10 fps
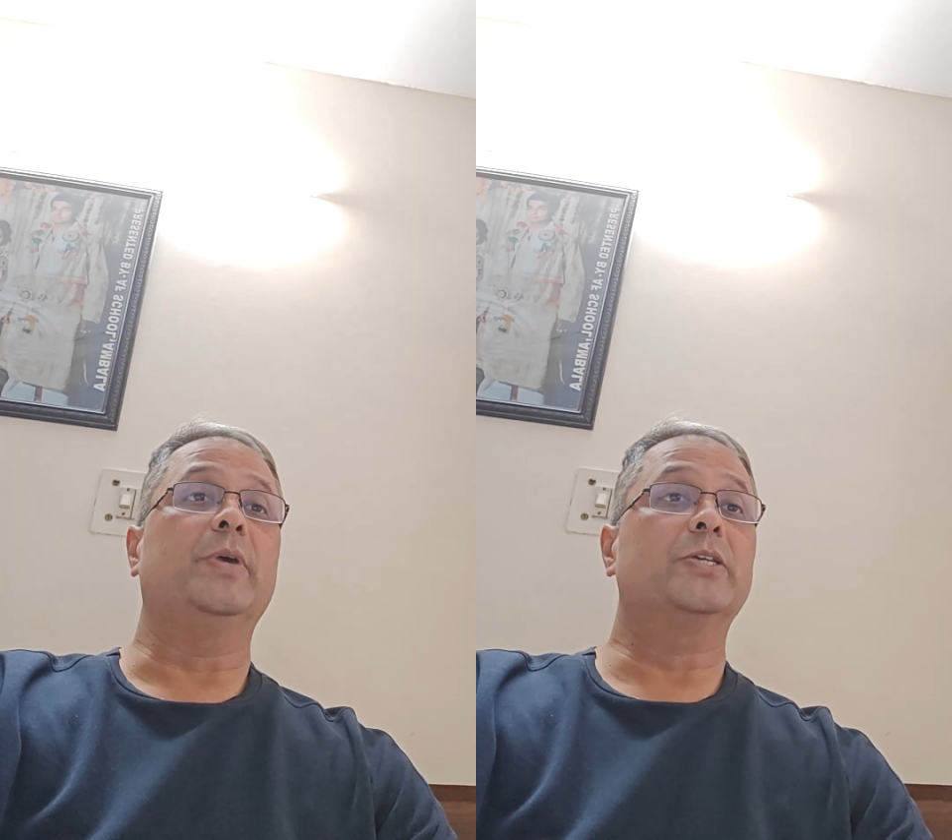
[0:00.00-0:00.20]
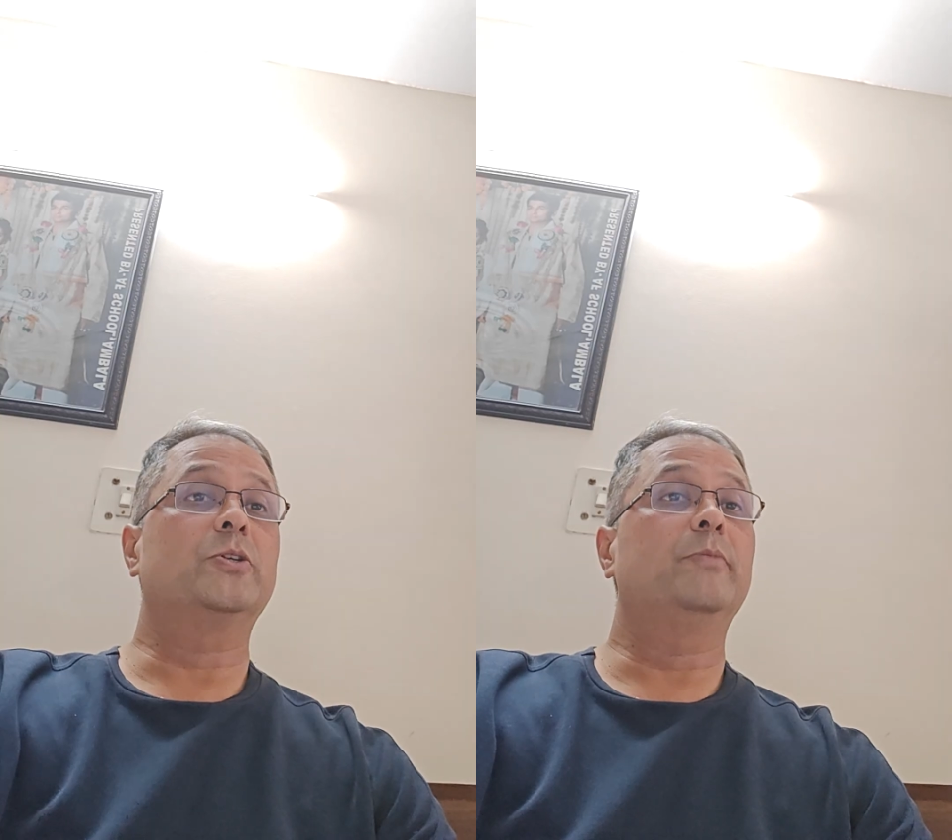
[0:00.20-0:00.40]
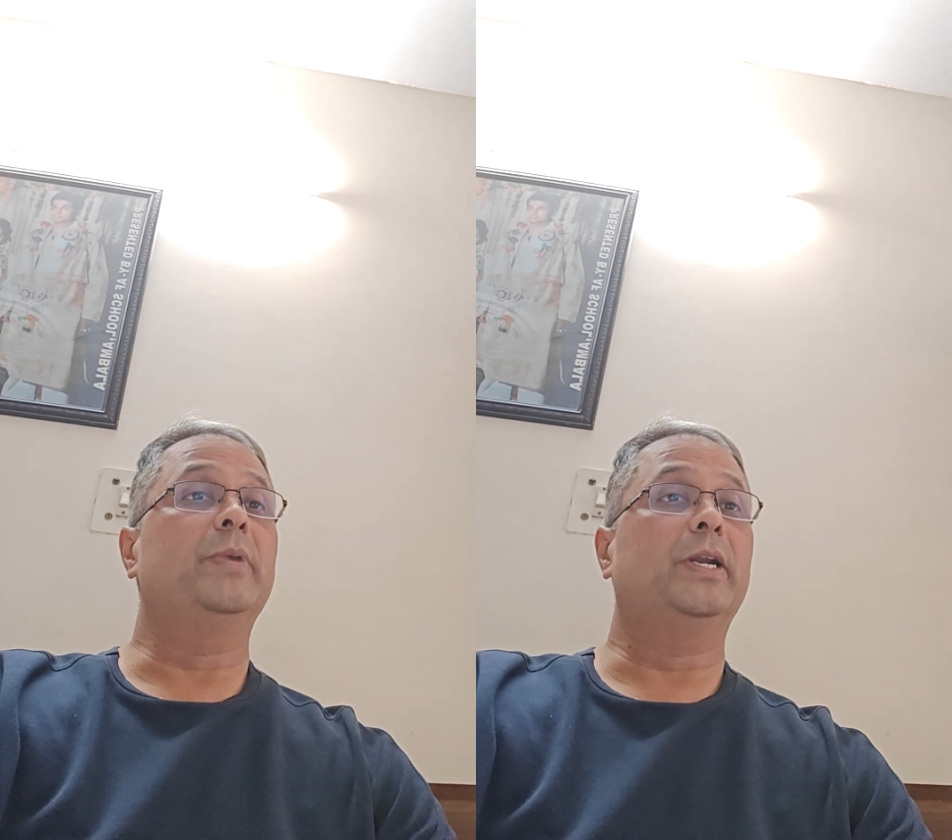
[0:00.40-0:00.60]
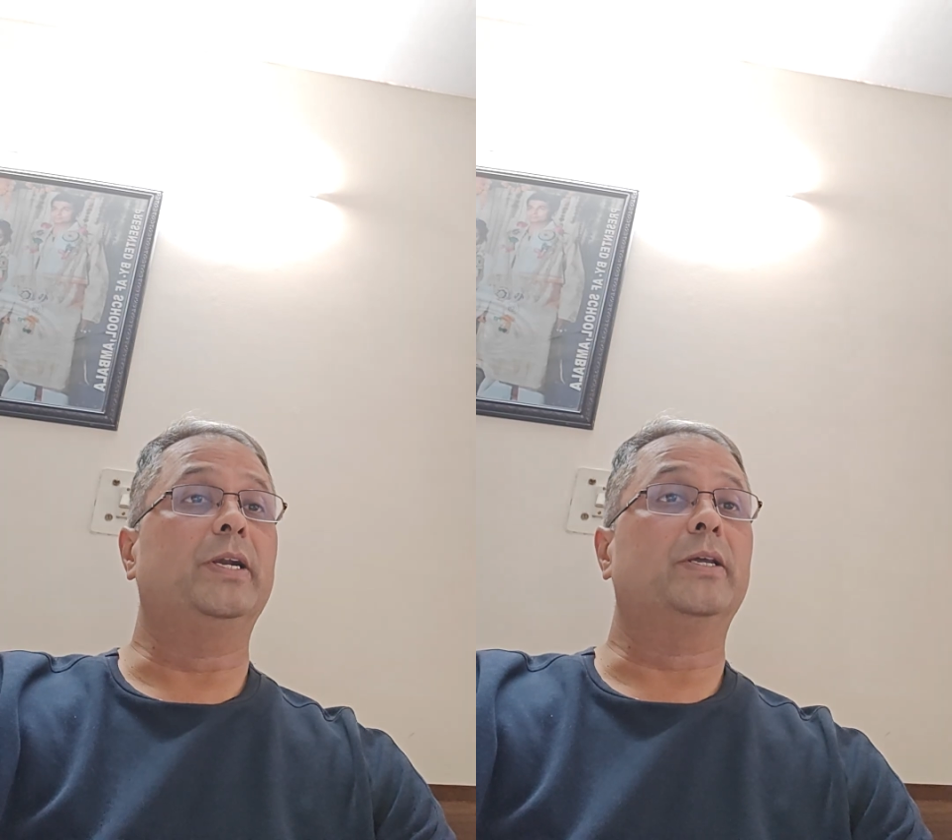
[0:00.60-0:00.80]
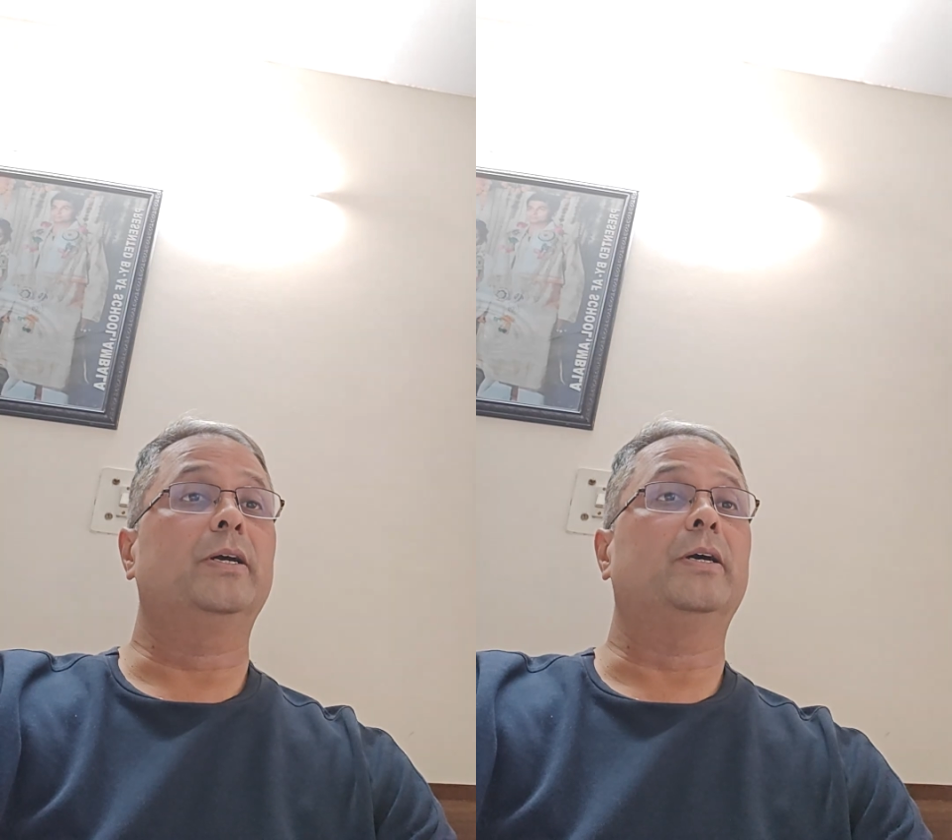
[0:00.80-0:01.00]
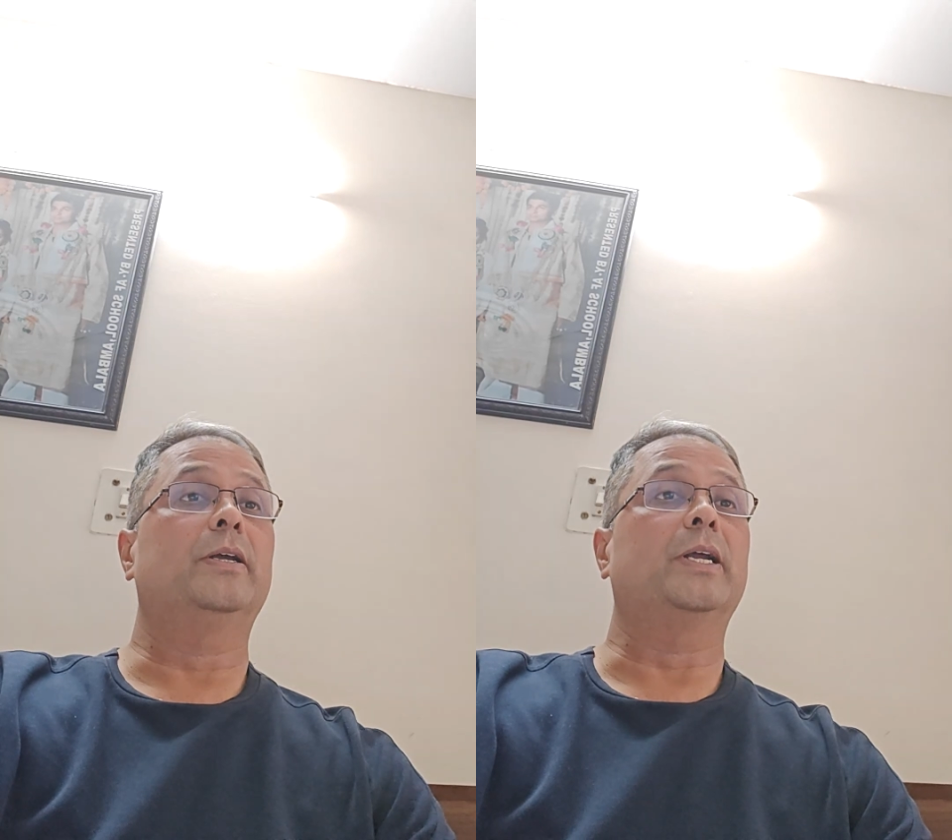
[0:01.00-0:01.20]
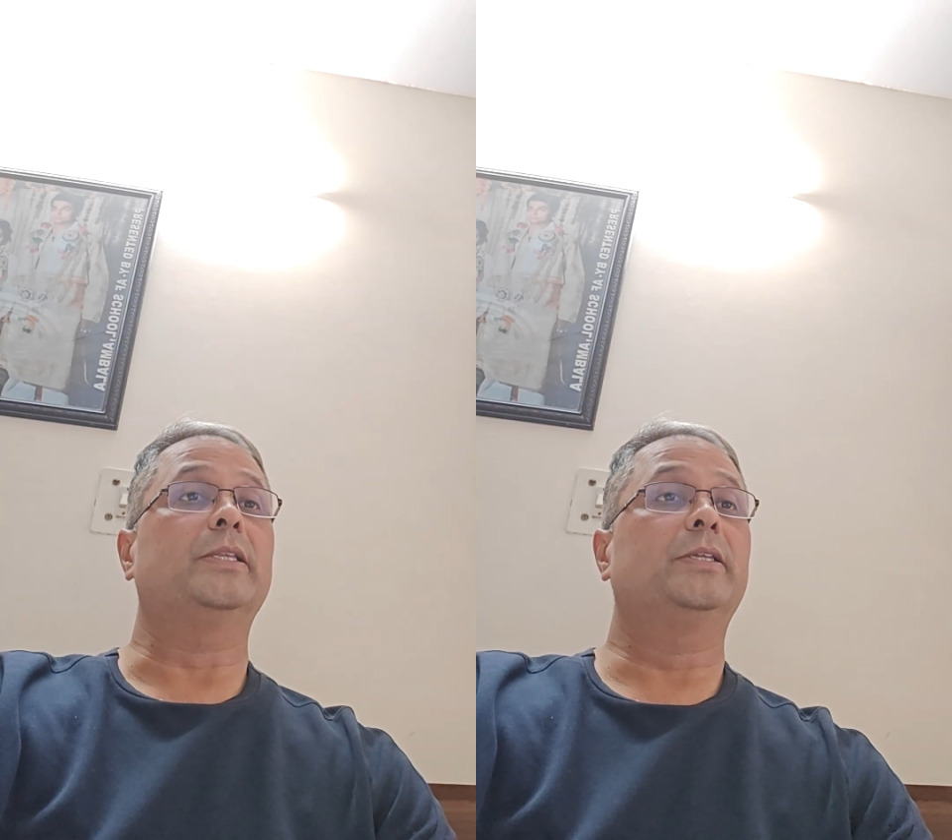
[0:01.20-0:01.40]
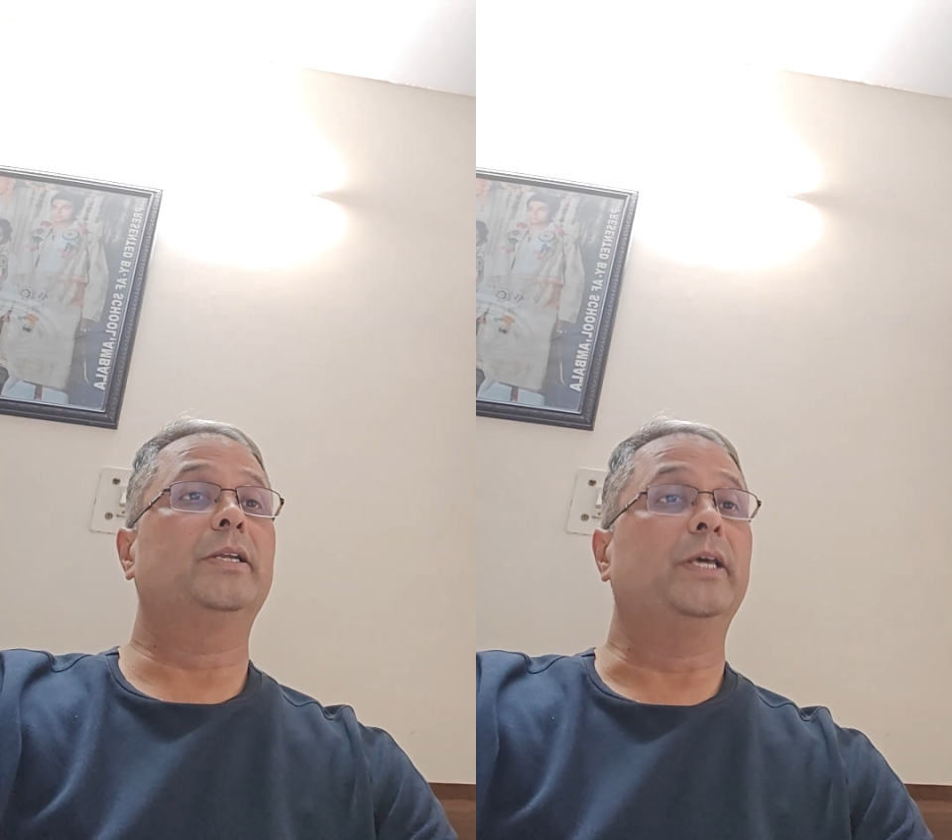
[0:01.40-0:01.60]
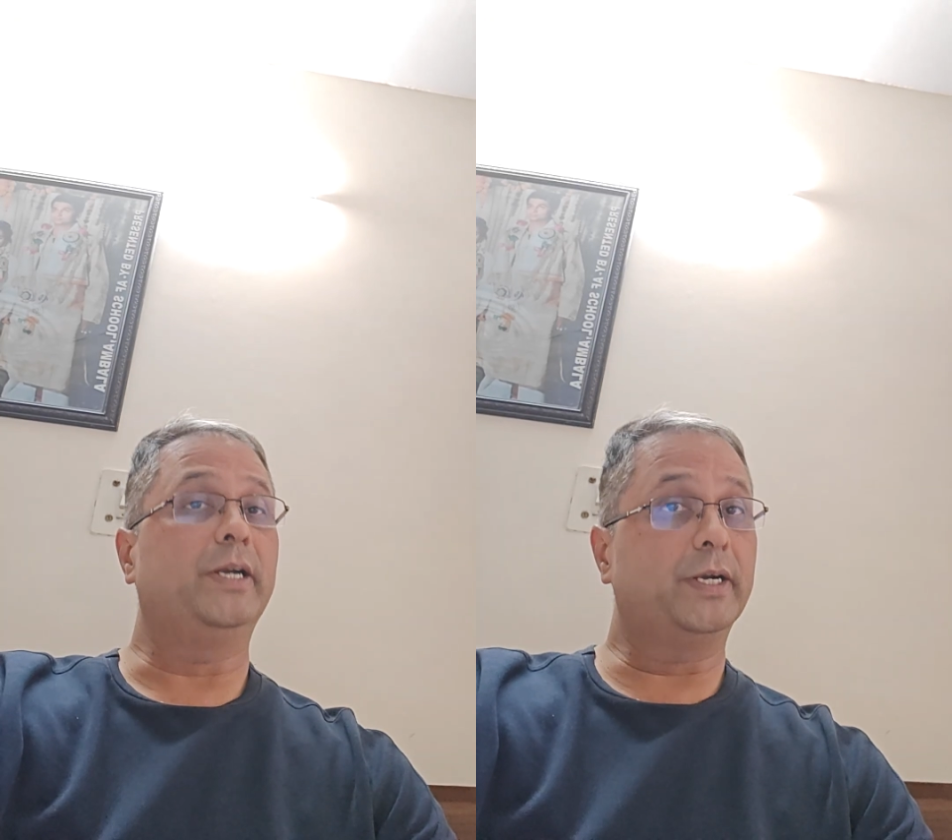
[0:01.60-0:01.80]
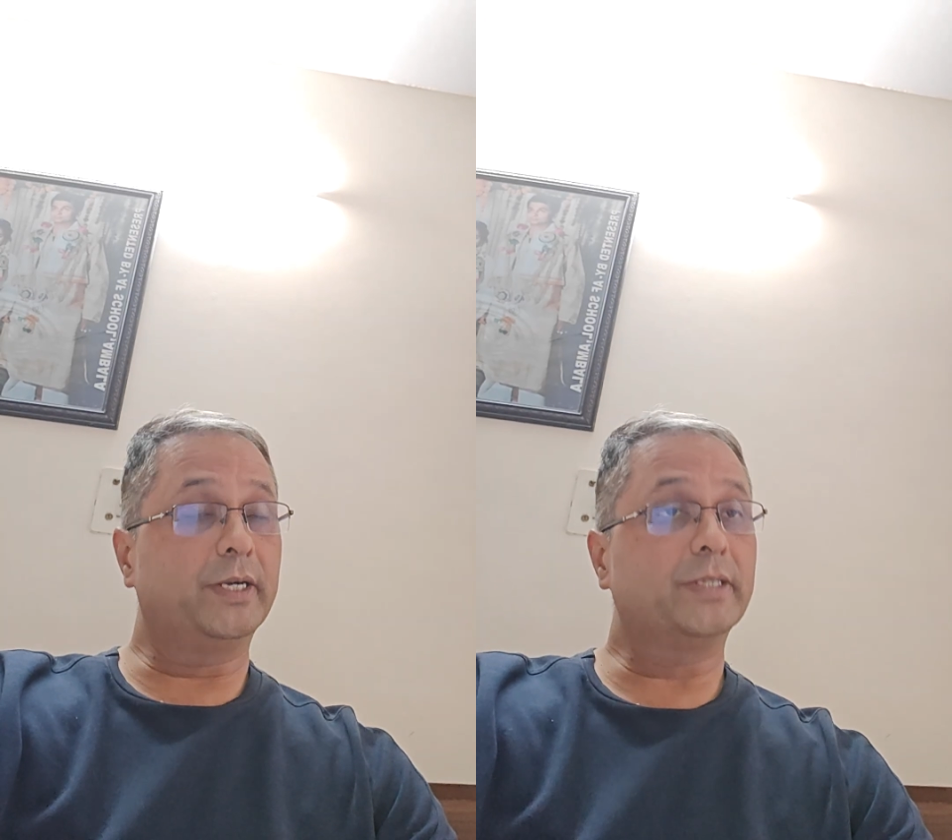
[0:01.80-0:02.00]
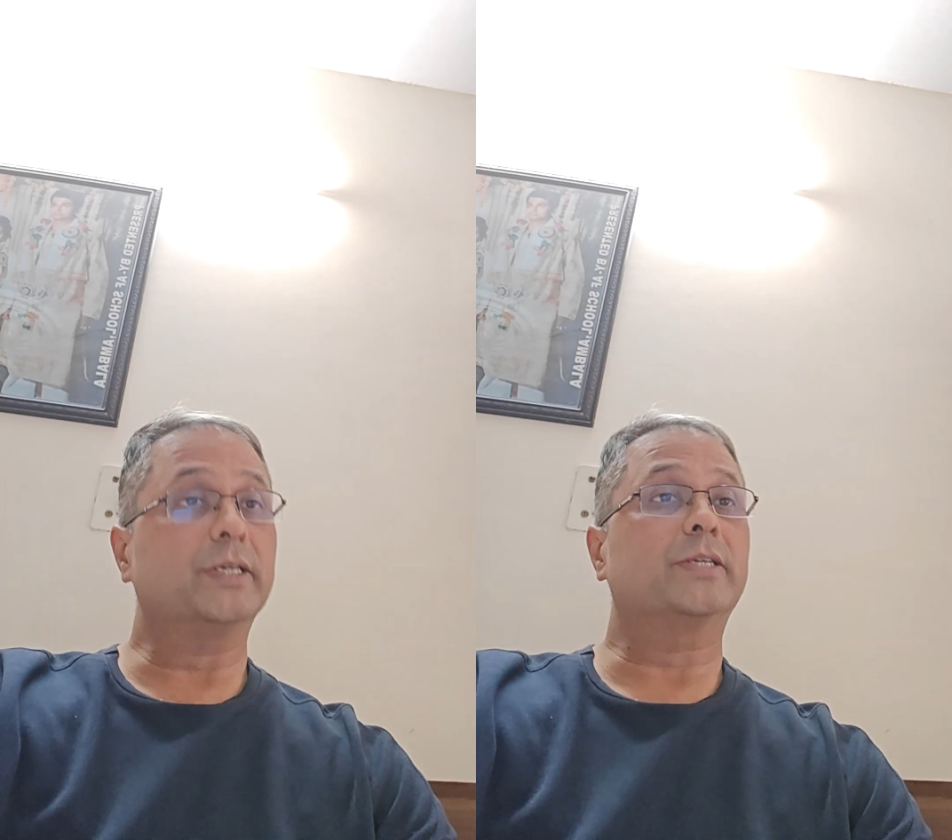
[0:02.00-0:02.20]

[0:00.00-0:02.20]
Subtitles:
based on merit rather than hereditary